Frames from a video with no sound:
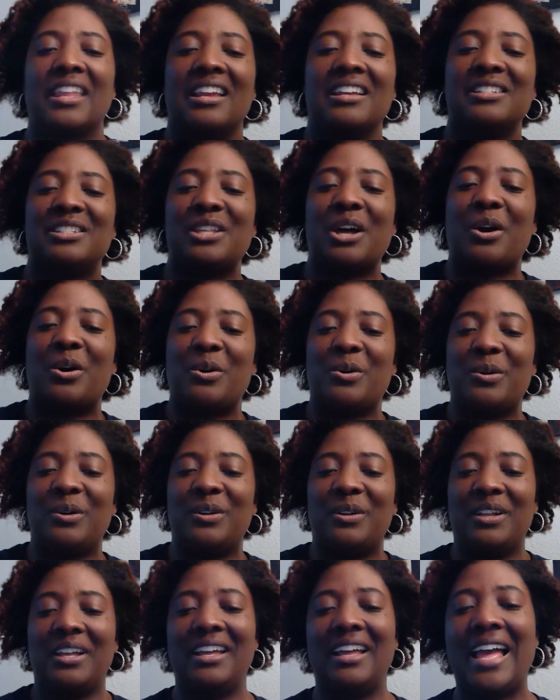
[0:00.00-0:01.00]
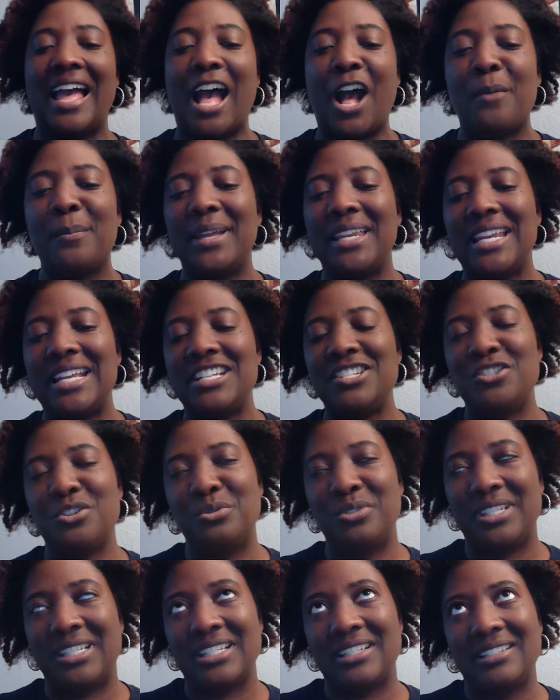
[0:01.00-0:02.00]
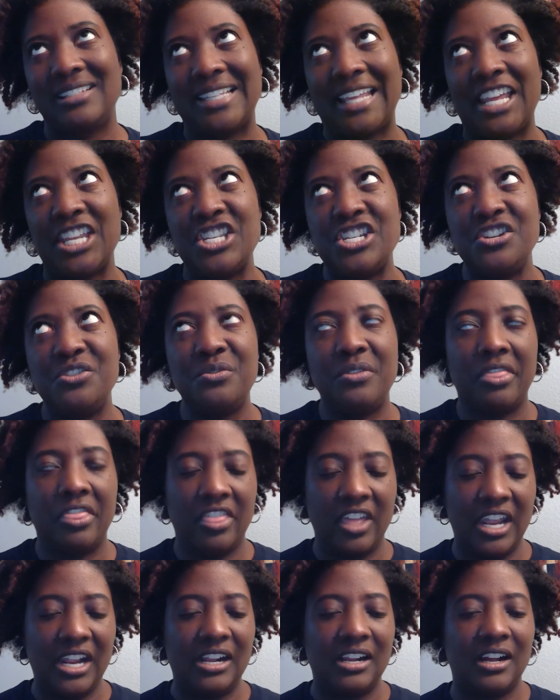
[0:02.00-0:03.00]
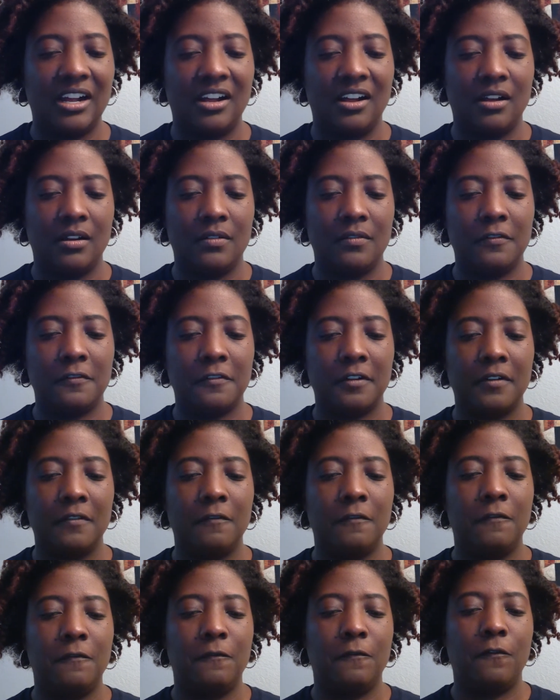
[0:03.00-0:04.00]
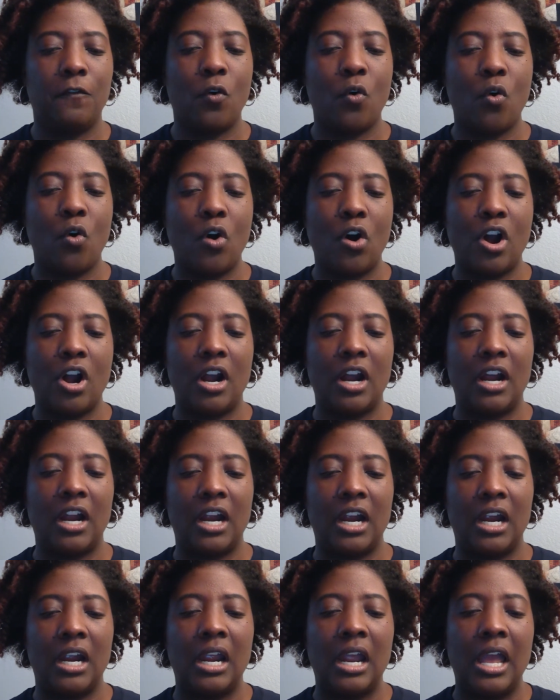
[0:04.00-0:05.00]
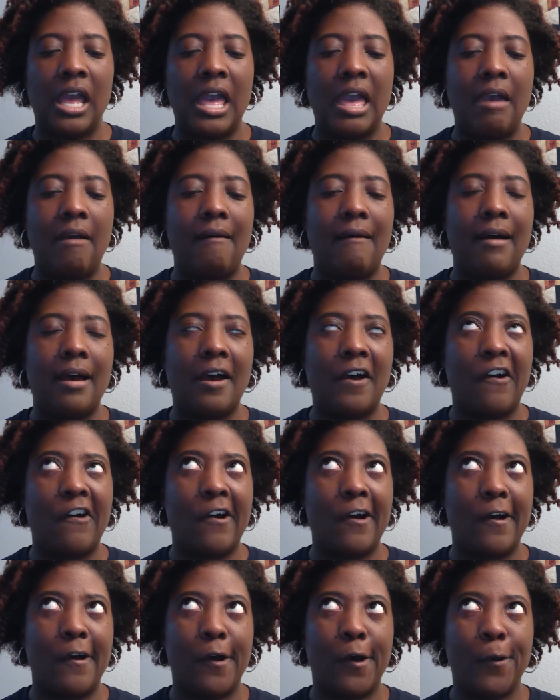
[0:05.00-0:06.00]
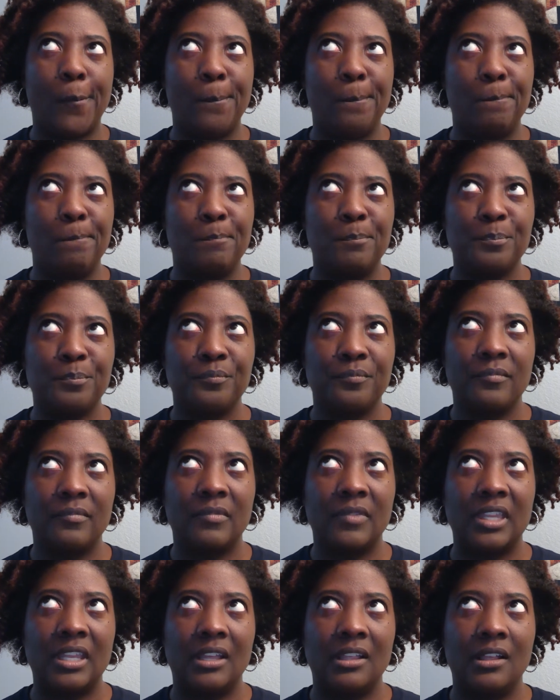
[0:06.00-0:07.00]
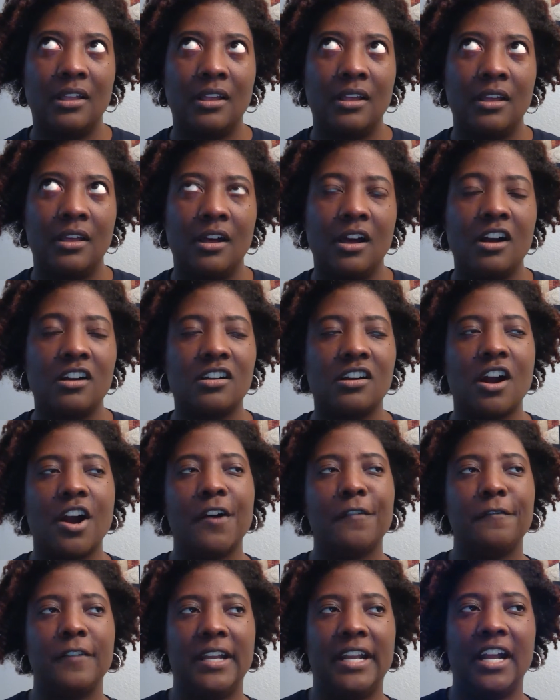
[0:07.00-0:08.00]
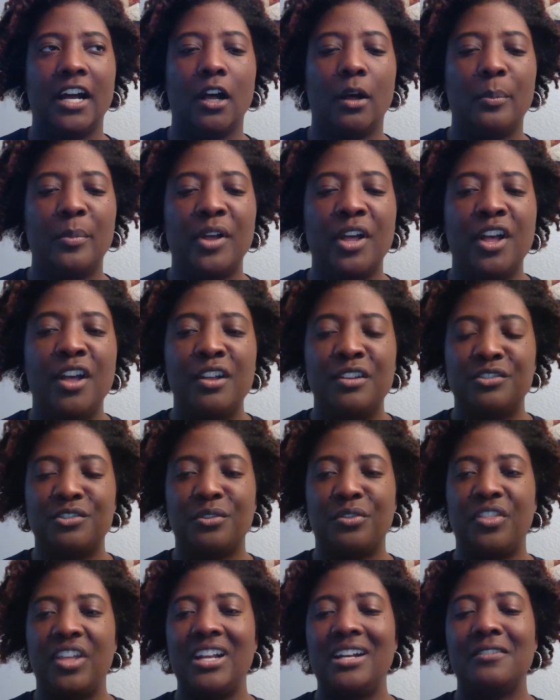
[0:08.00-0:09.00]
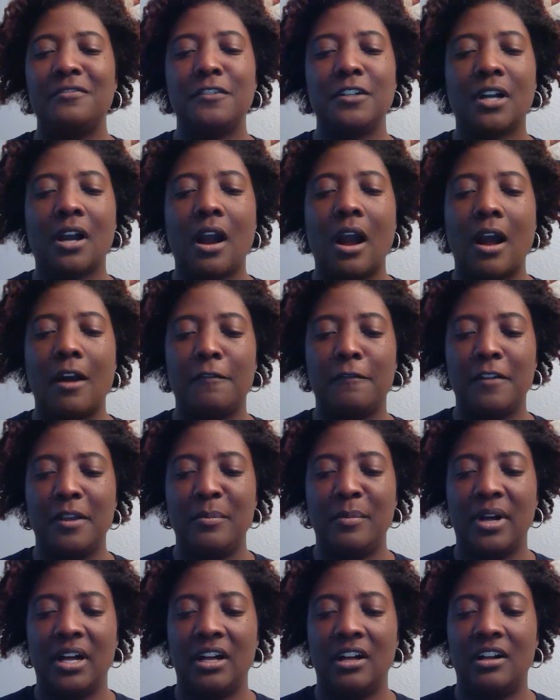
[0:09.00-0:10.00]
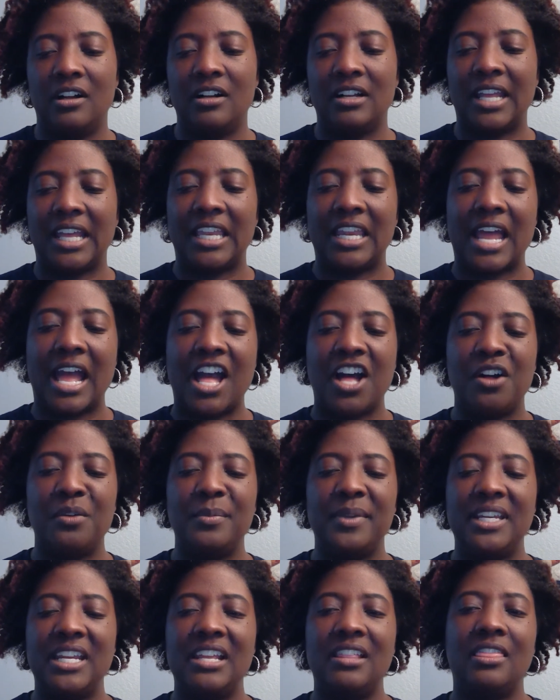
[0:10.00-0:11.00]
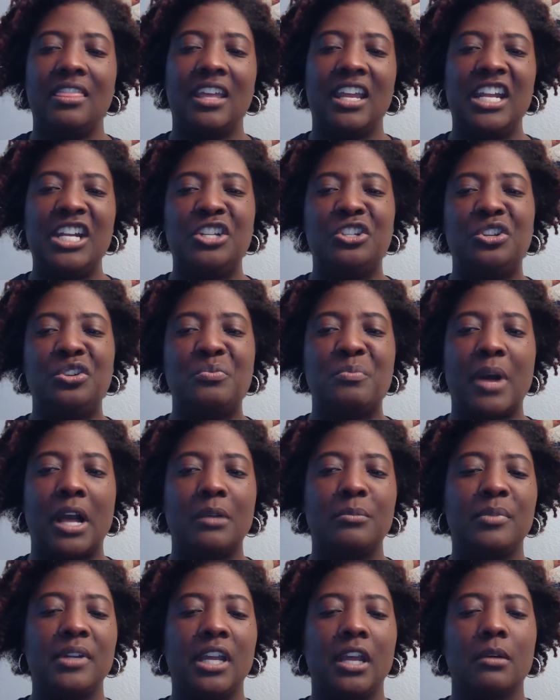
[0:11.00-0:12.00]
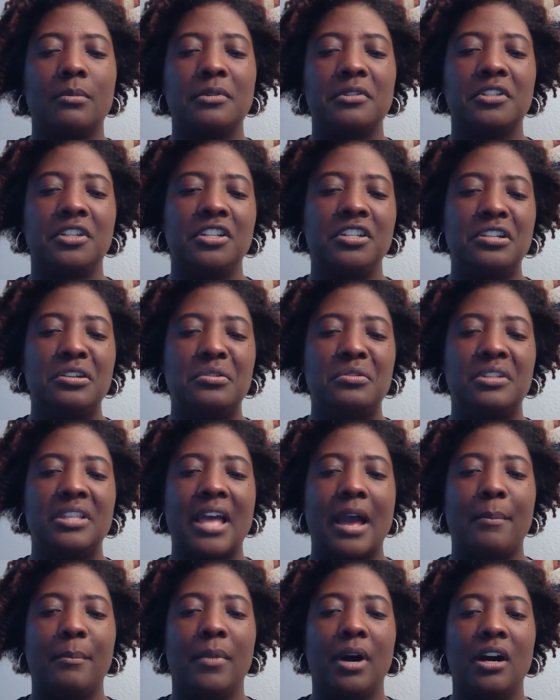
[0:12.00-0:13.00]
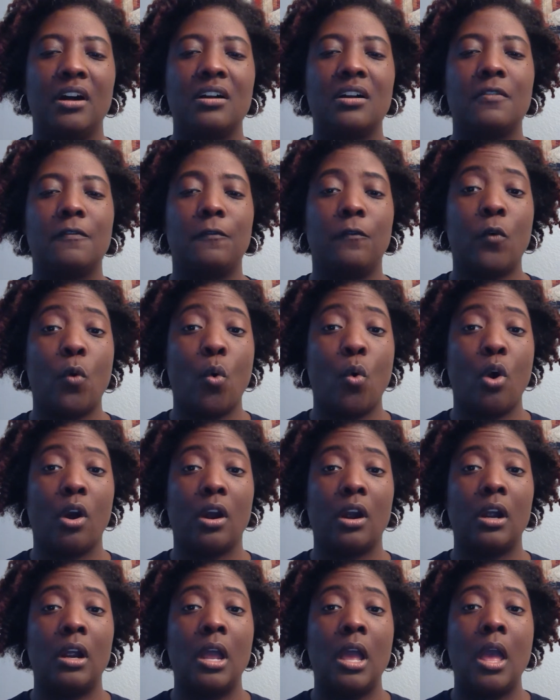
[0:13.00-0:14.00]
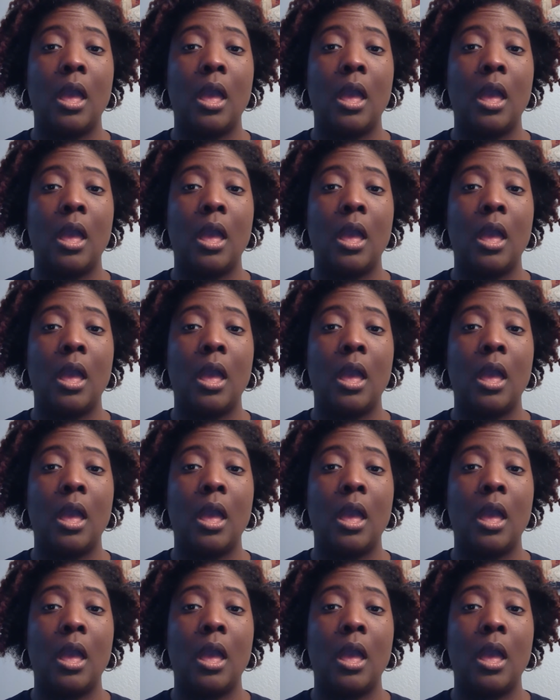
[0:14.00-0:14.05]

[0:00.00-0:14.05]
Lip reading: So how many uses can you think of for a coffee cup? So think of a coffee mug and how many things you might be able to use that mug for